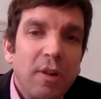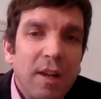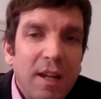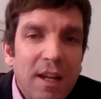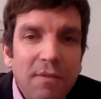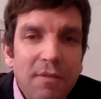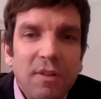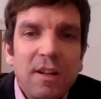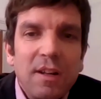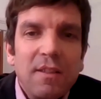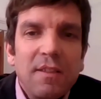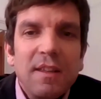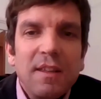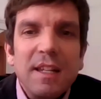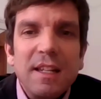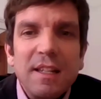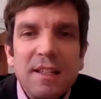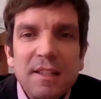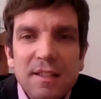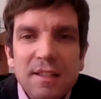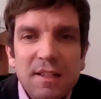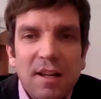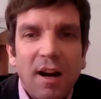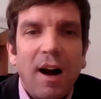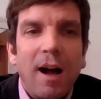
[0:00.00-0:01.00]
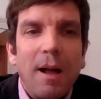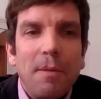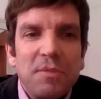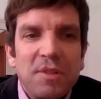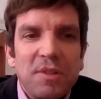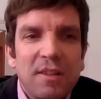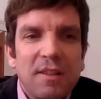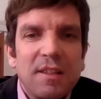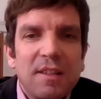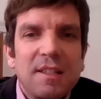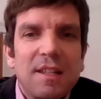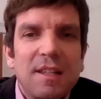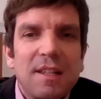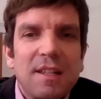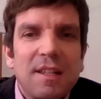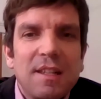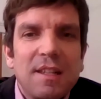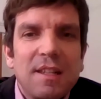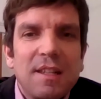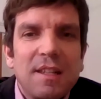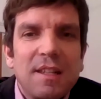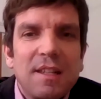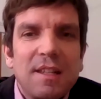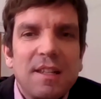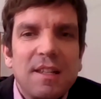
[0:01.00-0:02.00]
even in these times in the
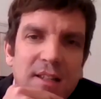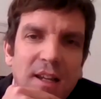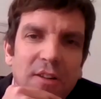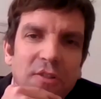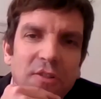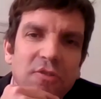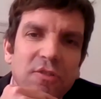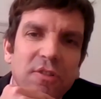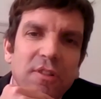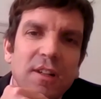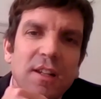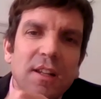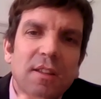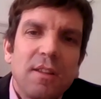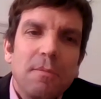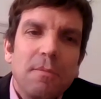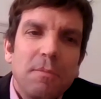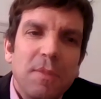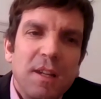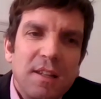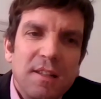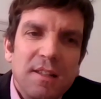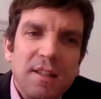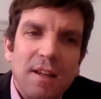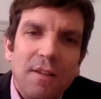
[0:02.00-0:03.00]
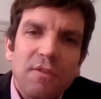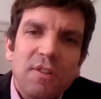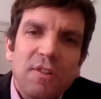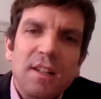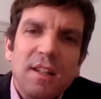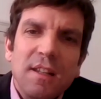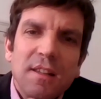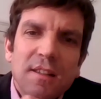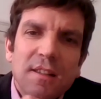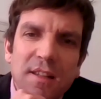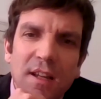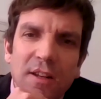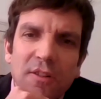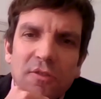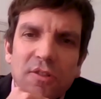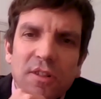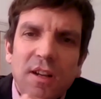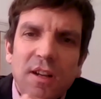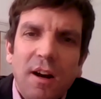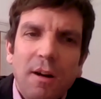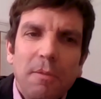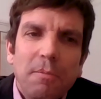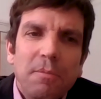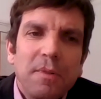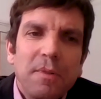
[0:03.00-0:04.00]
17th century, in the mid 17th
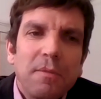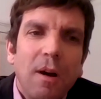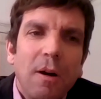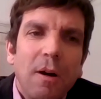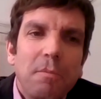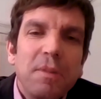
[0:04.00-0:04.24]
century, are,